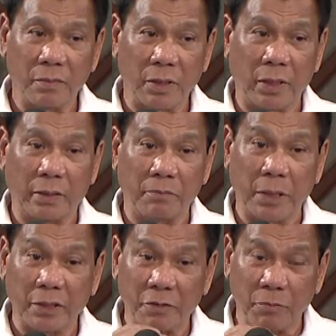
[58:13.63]
And
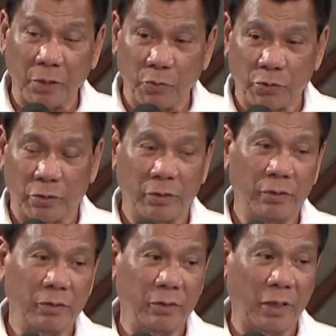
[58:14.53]
mark my word,
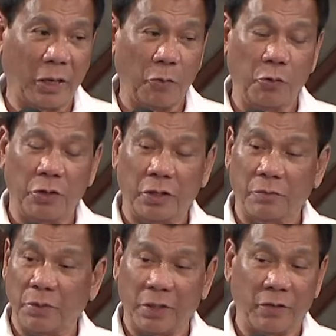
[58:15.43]
I would
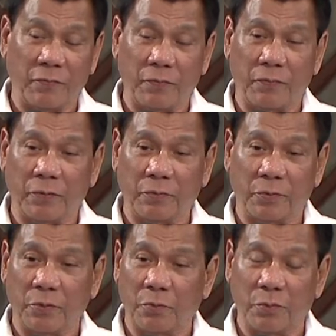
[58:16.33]
not be here for
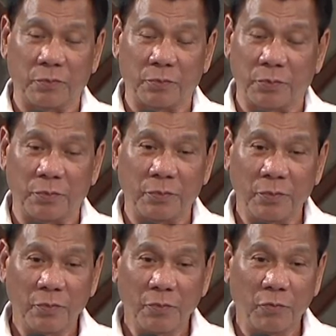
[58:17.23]

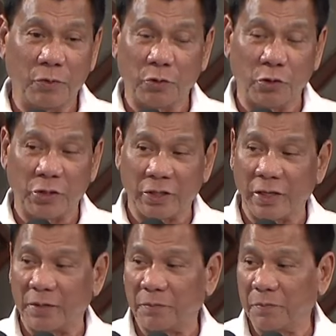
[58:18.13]
all the time.